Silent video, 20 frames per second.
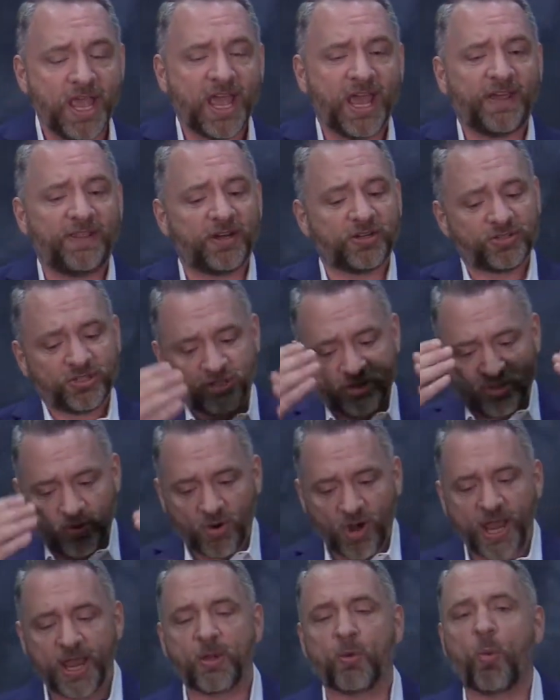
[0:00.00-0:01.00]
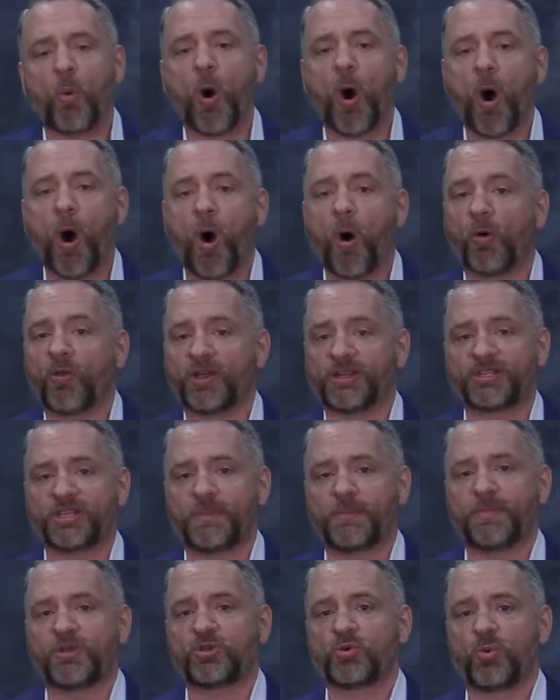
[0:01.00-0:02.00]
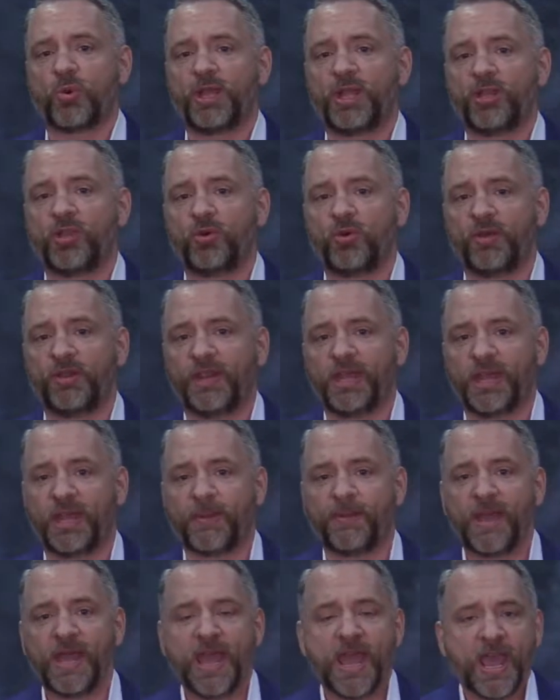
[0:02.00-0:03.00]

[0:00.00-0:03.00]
And there's this great wall that's in between you and them.